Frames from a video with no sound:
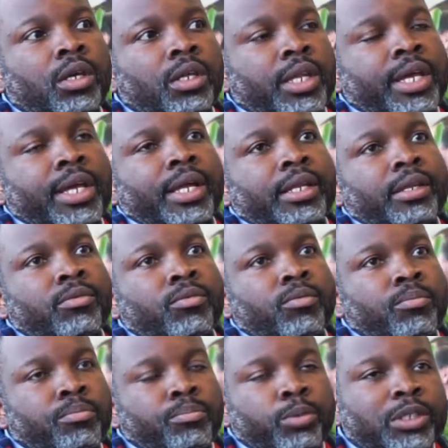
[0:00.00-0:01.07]
they can
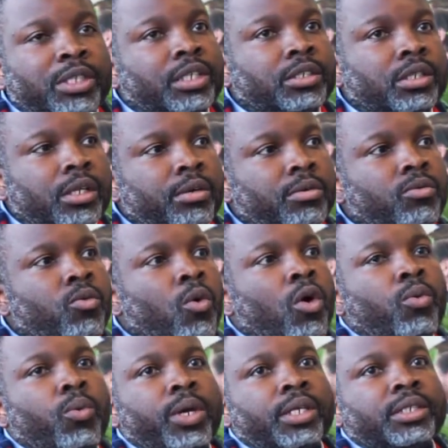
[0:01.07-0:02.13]
potentially
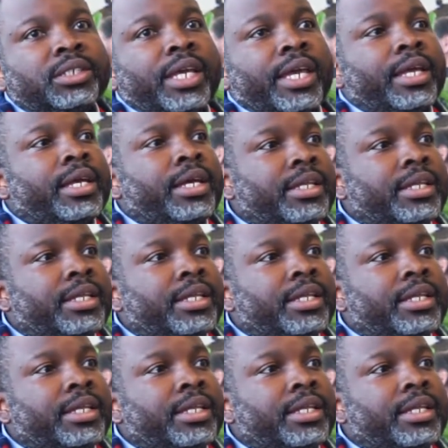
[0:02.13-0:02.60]
work with, say,